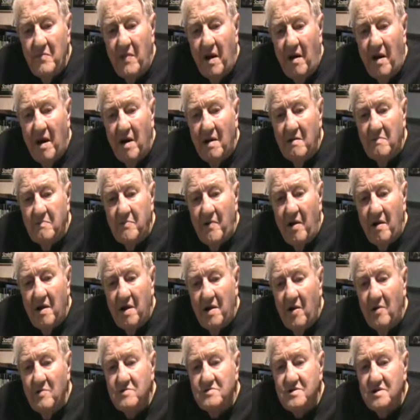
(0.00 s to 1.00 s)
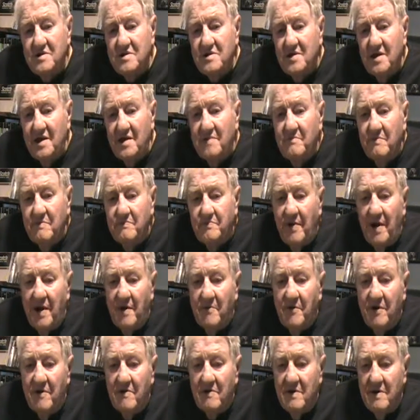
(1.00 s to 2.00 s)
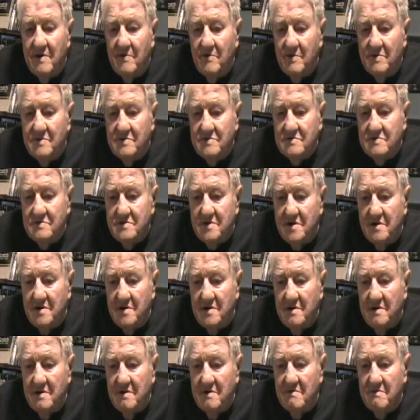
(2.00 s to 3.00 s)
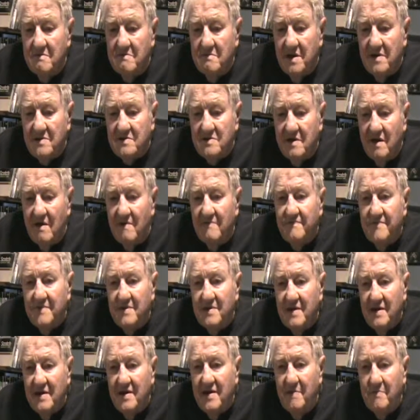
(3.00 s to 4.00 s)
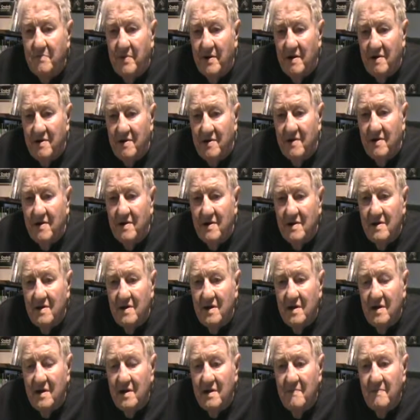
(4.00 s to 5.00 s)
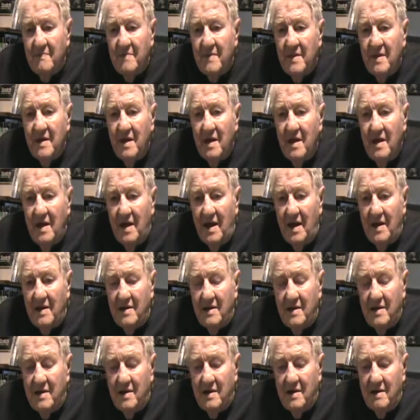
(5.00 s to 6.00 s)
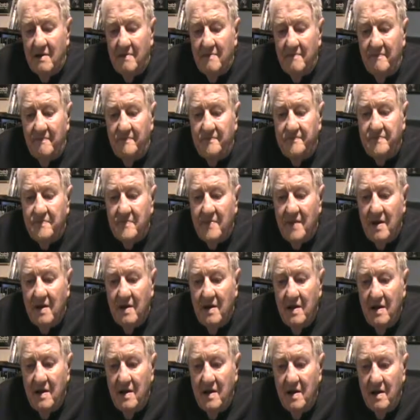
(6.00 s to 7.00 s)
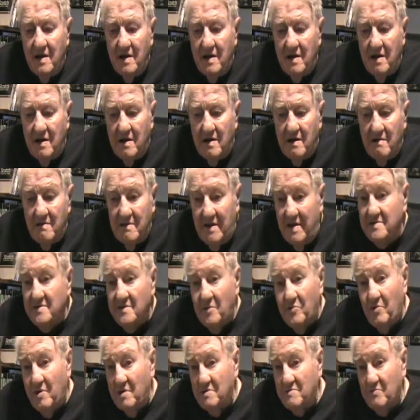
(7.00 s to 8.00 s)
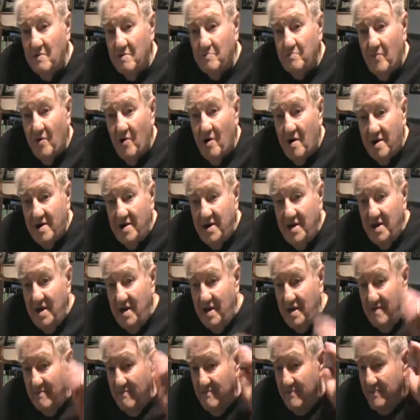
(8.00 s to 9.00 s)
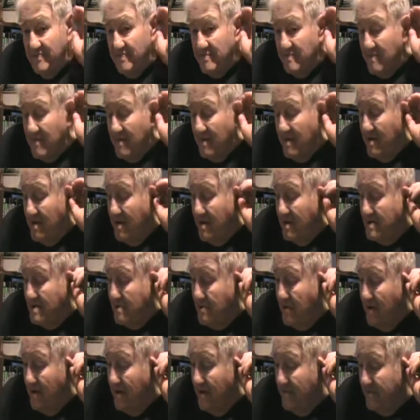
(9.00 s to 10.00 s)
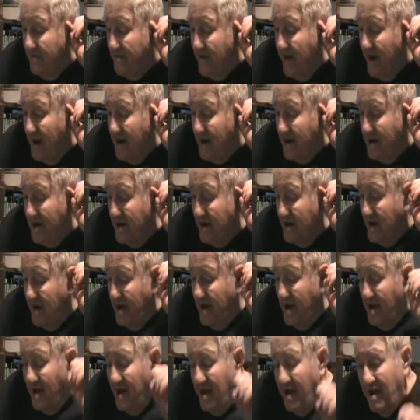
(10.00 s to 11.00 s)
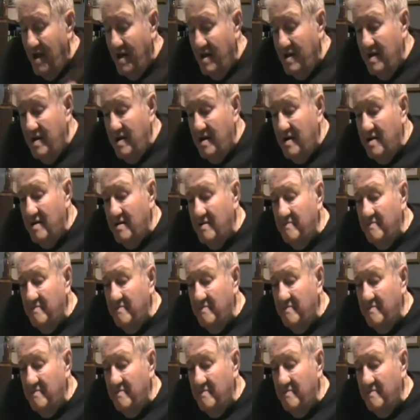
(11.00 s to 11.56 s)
our coaching team primarily was myself and Kenny Buckner, and as it was with Marquis, as a matter of fact. And